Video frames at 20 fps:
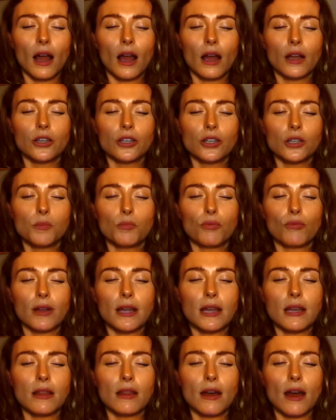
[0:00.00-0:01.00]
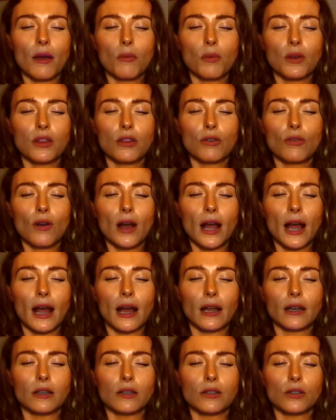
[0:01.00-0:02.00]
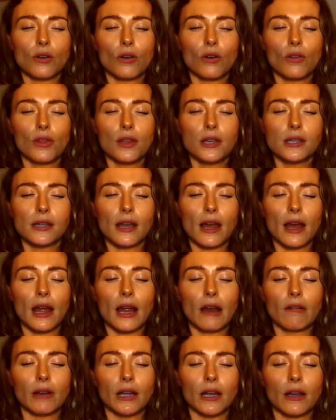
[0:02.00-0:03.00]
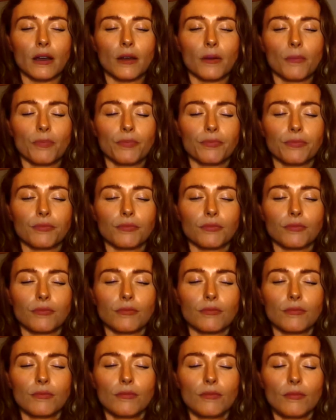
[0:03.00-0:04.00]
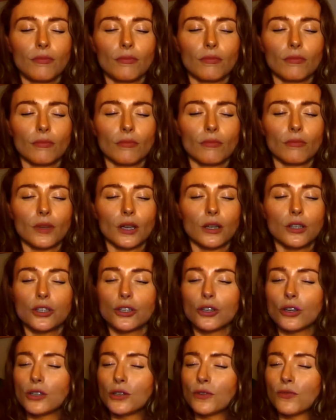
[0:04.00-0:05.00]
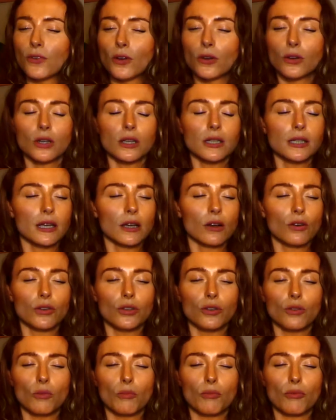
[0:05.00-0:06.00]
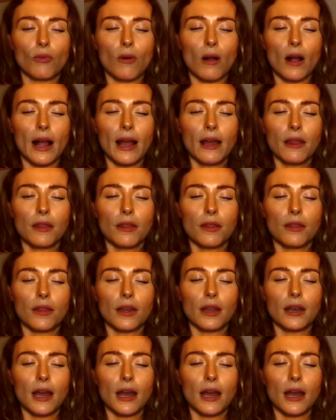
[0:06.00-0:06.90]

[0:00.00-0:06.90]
And just breathe there with your hand on this area, just focusing on your breath and